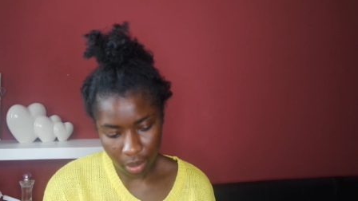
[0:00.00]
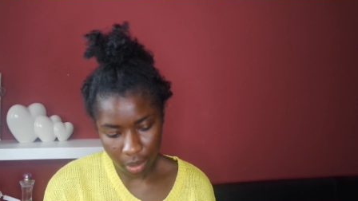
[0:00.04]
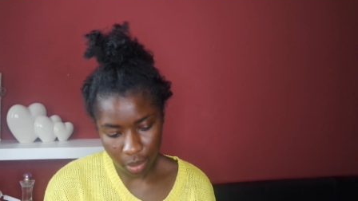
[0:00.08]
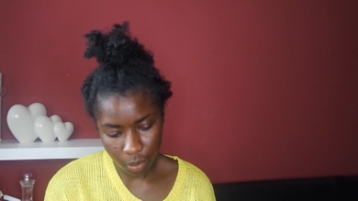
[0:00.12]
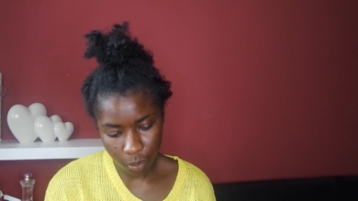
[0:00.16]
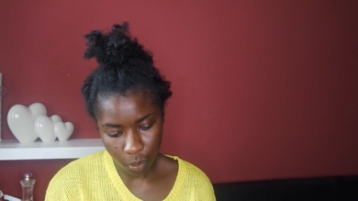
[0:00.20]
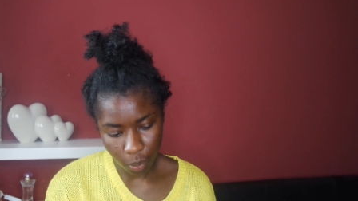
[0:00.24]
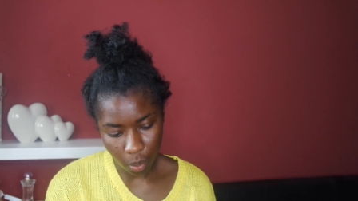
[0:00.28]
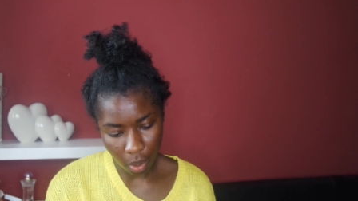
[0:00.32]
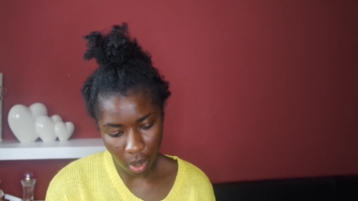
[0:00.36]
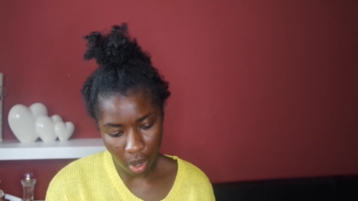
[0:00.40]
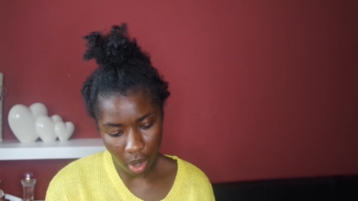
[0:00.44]
This
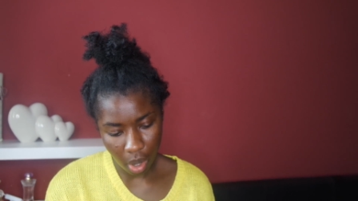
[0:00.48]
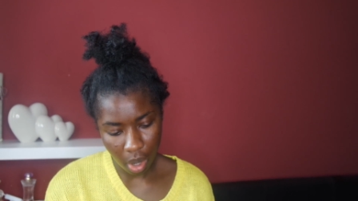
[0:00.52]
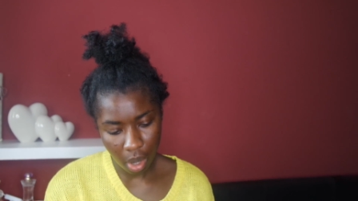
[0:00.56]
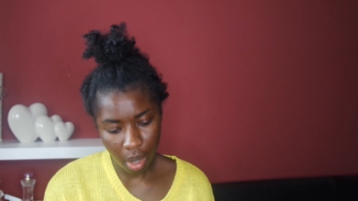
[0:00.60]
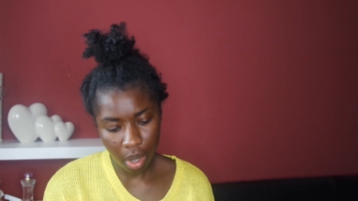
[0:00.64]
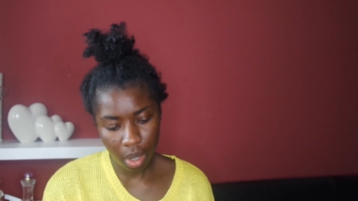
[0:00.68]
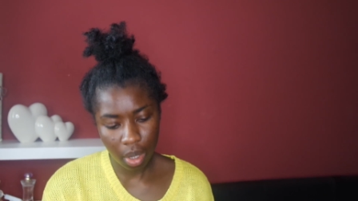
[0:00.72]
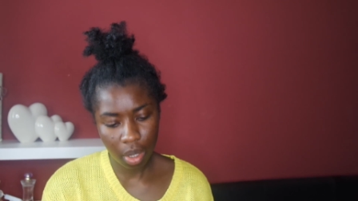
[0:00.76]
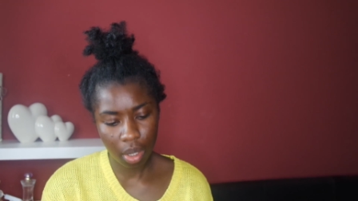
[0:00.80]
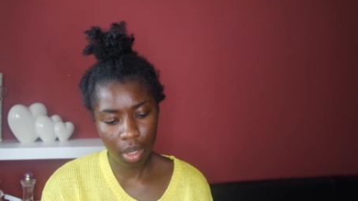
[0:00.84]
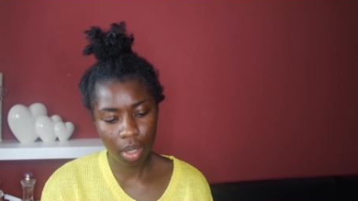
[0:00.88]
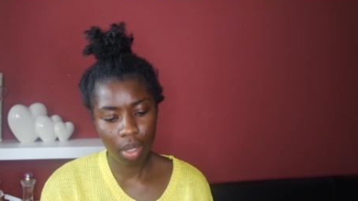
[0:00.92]
is what
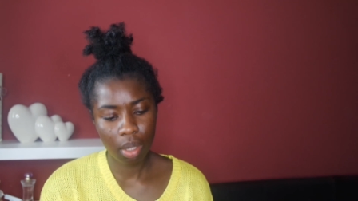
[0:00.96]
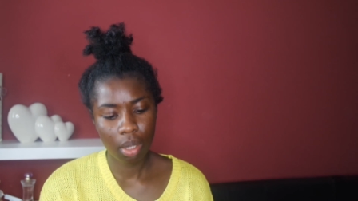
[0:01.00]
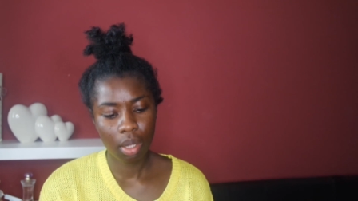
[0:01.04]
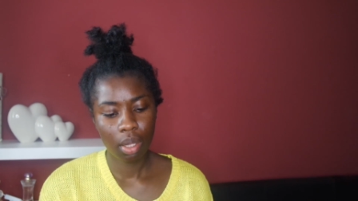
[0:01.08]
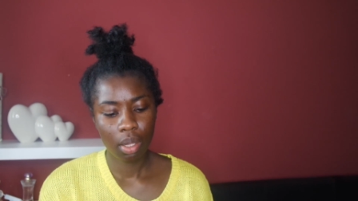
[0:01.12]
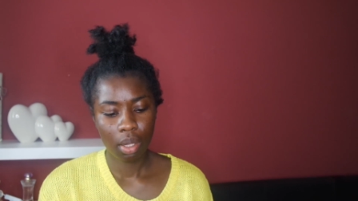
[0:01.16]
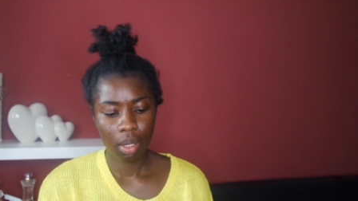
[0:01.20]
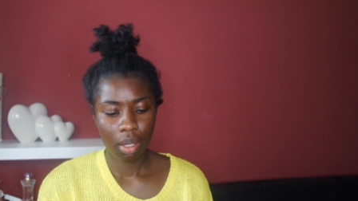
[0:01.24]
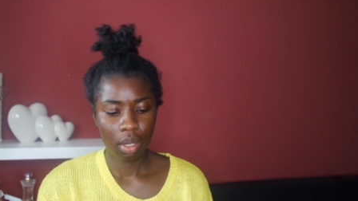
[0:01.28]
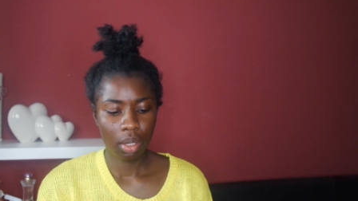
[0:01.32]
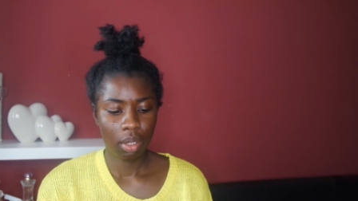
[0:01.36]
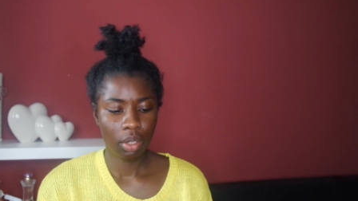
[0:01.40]

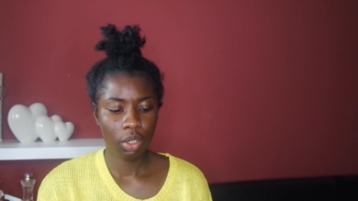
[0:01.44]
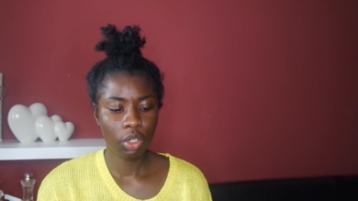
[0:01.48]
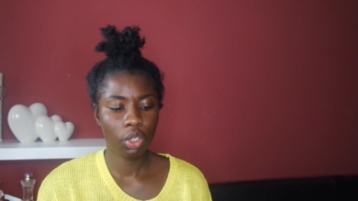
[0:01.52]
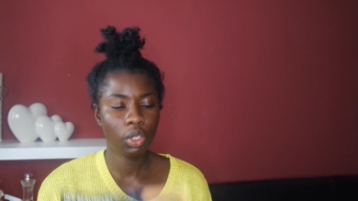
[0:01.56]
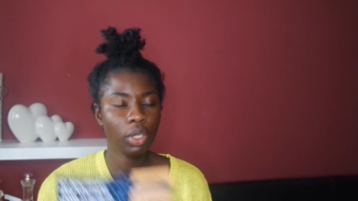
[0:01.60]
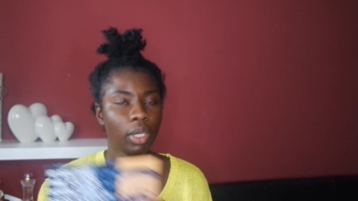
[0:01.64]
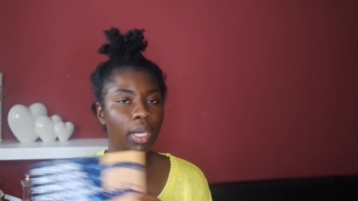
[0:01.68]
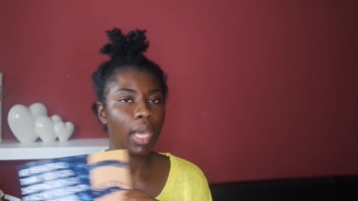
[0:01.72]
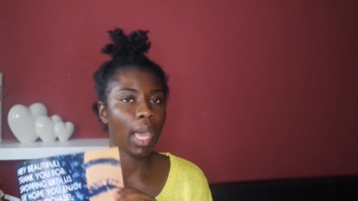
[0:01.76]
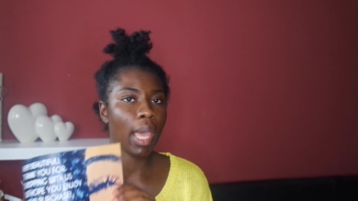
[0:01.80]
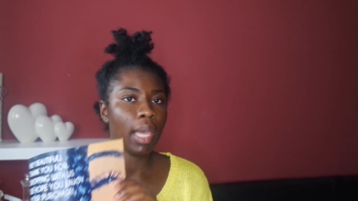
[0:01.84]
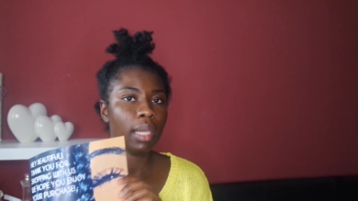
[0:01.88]

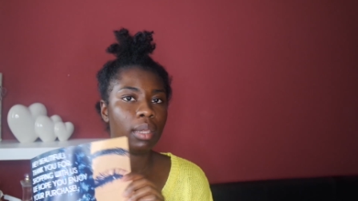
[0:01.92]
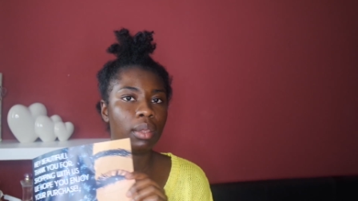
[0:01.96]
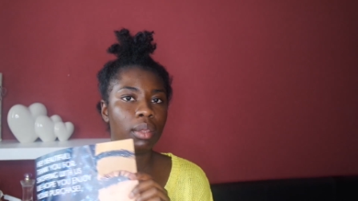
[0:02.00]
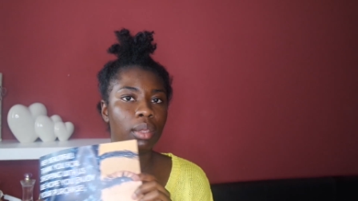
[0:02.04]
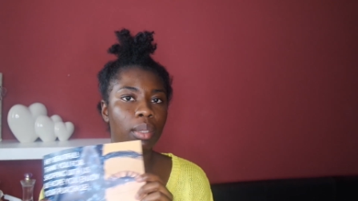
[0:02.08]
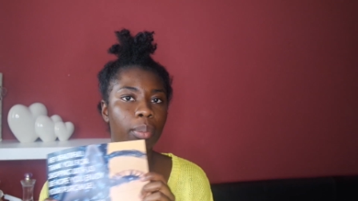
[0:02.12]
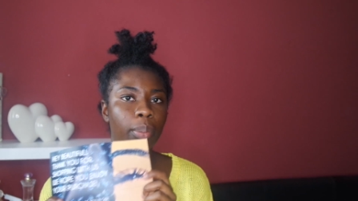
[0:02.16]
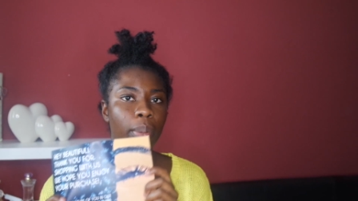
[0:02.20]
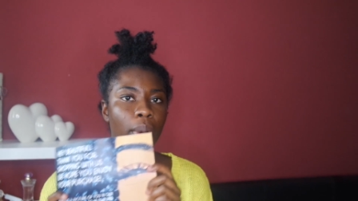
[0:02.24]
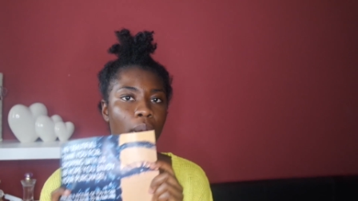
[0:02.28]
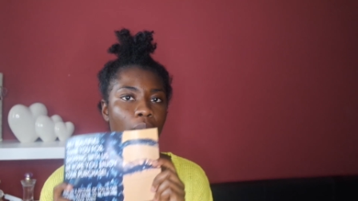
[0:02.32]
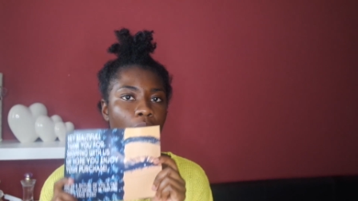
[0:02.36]
you get
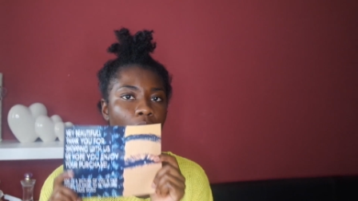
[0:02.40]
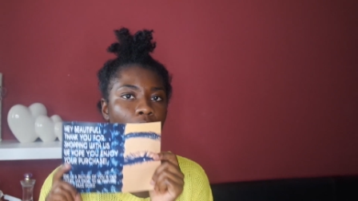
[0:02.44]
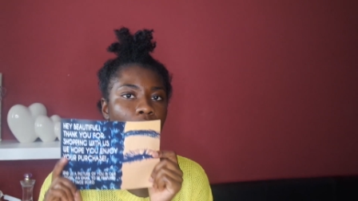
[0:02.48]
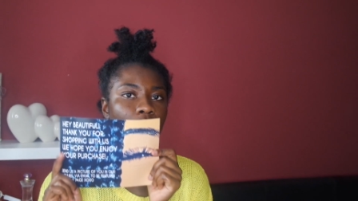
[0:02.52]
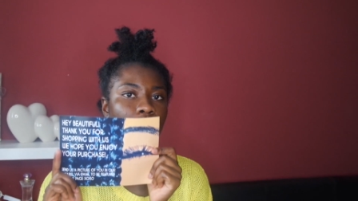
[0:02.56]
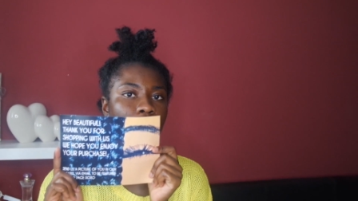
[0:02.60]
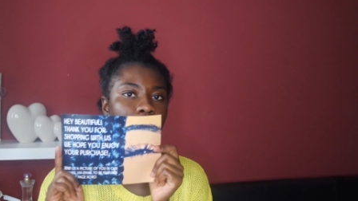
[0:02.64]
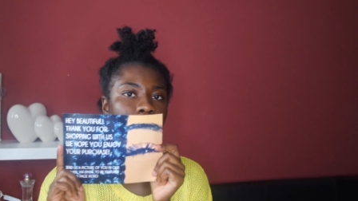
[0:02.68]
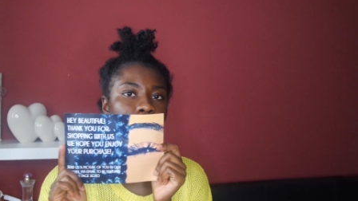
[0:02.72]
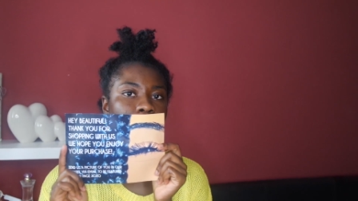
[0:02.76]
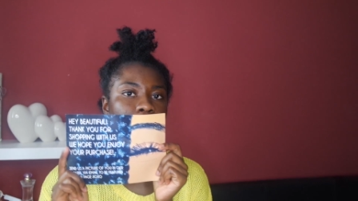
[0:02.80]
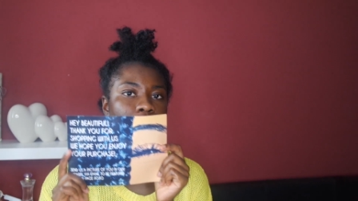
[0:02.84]
in the
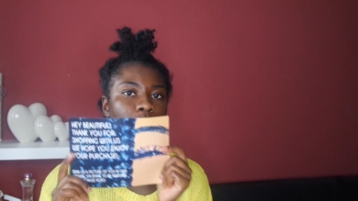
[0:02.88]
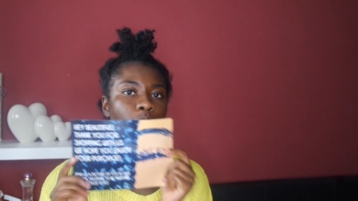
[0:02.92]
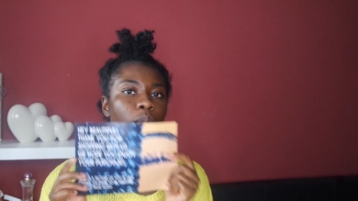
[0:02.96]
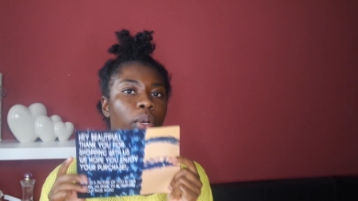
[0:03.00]
box